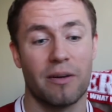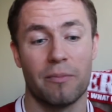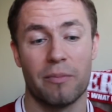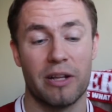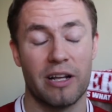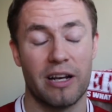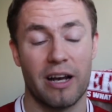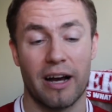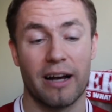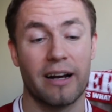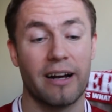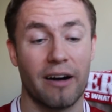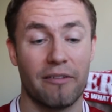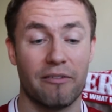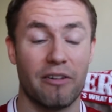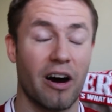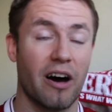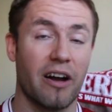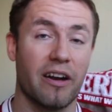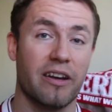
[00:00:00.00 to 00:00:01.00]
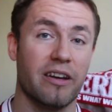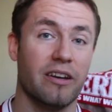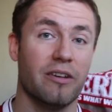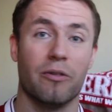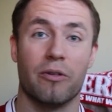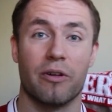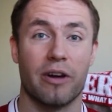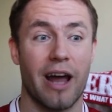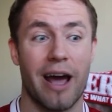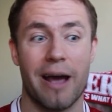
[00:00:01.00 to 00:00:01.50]
somebody like Cavani
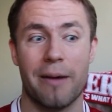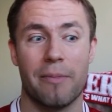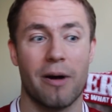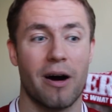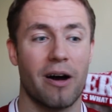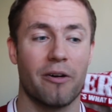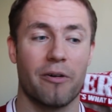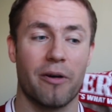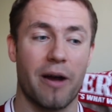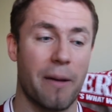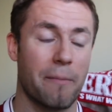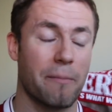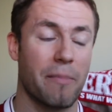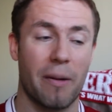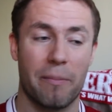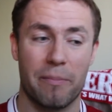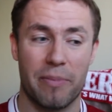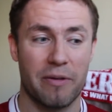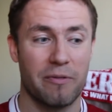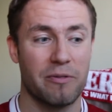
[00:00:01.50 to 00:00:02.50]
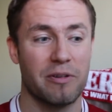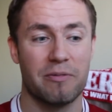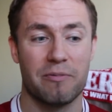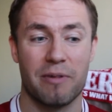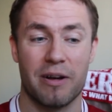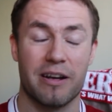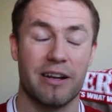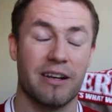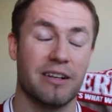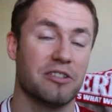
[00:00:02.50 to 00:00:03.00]
or Neymar or Mbappe,
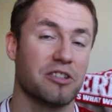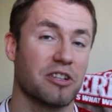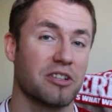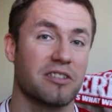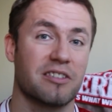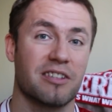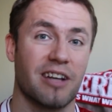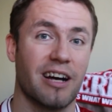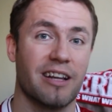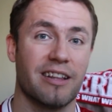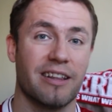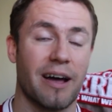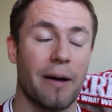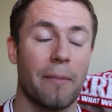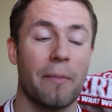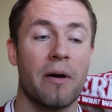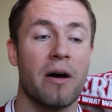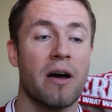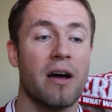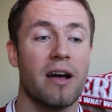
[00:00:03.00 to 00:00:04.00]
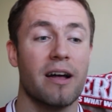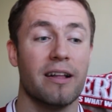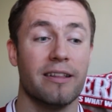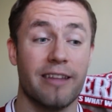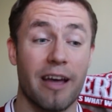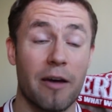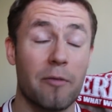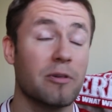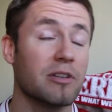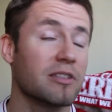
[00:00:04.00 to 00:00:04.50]
when they just signed them.
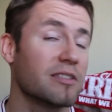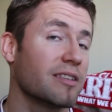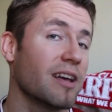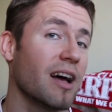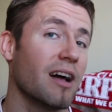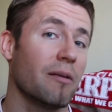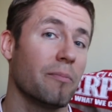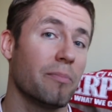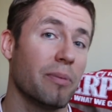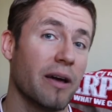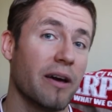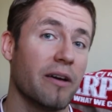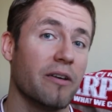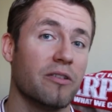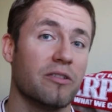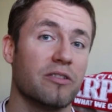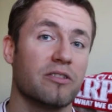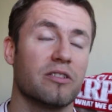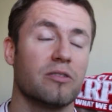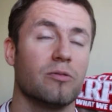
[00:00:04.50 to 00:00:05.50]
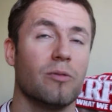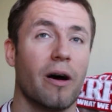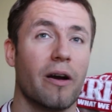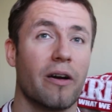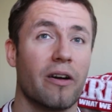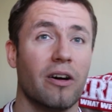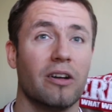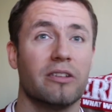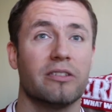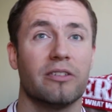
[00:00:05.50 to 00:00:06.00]
They will sell players who
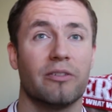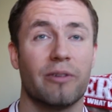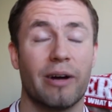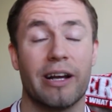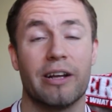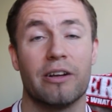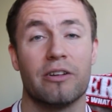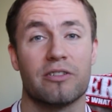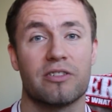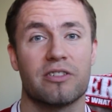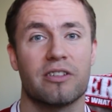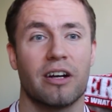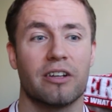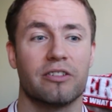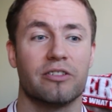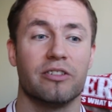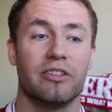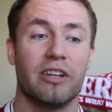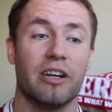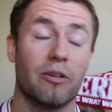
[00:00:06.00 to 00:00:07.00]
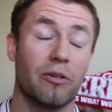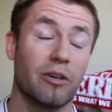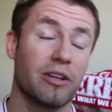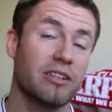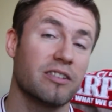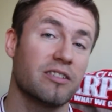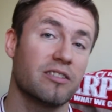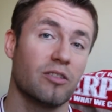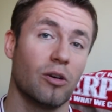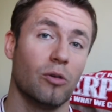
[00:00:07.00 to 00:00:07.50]
are not a regular starter. They
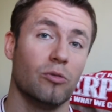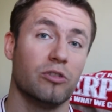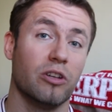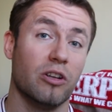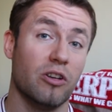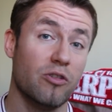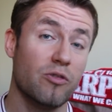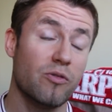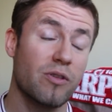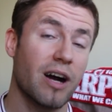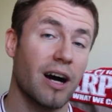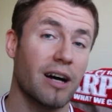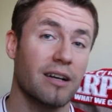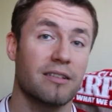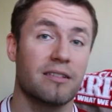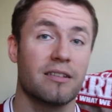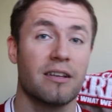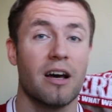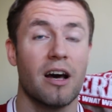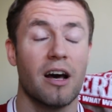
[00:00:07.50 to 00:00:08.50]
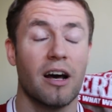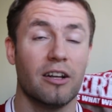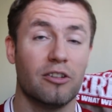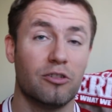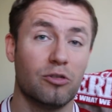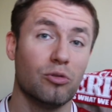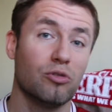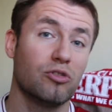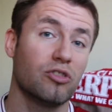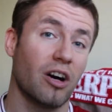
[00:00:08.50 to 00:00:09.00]
already sold Lucas
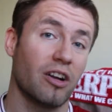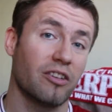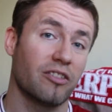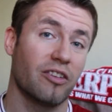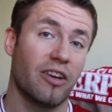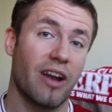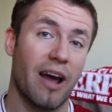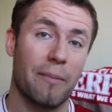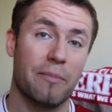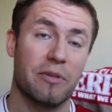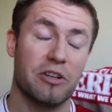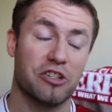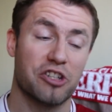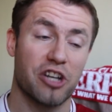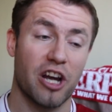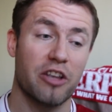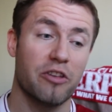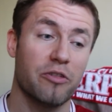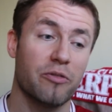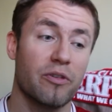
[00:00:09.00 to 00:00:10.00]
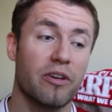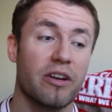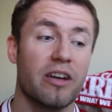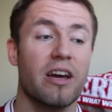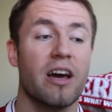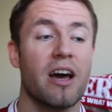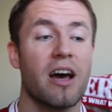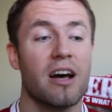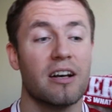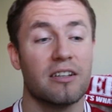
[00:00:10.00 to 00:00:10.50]
to Tottenham in
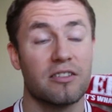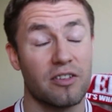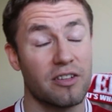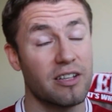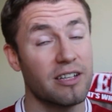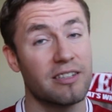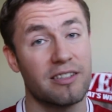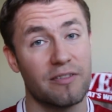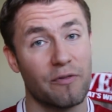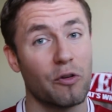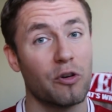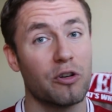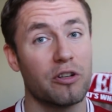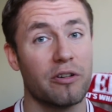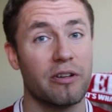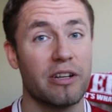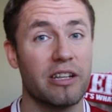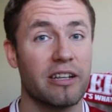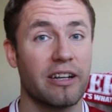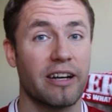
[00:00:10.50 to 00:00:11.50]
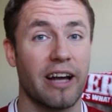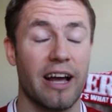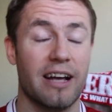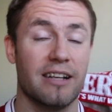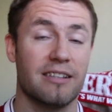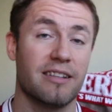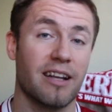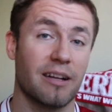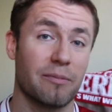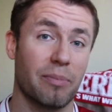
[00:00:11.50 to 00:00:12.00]
January, so this further
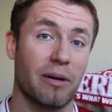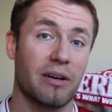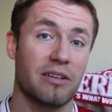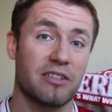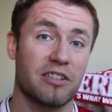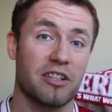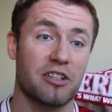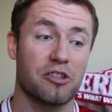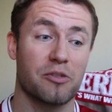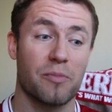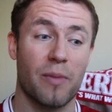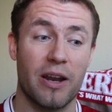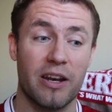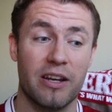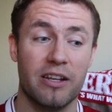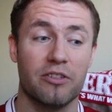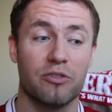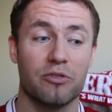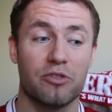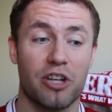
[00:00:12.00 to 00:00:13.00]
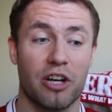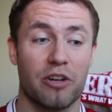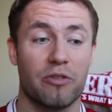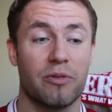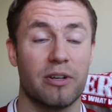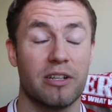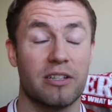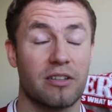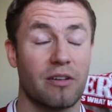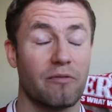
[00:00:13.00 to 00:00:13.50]
indicates that Paris Saint-Germain need to
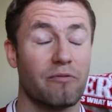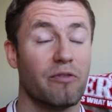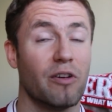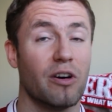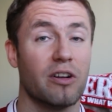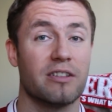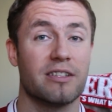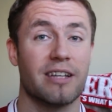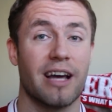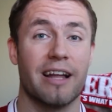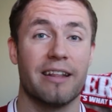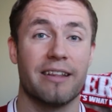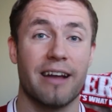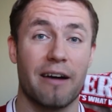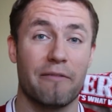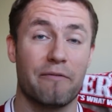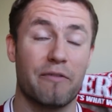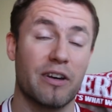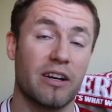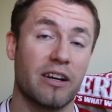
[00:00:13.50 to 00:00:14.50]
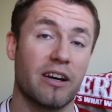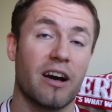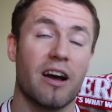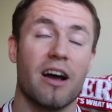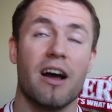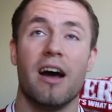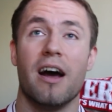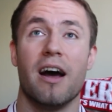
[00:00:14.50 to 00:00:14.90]
generate some funds, and I think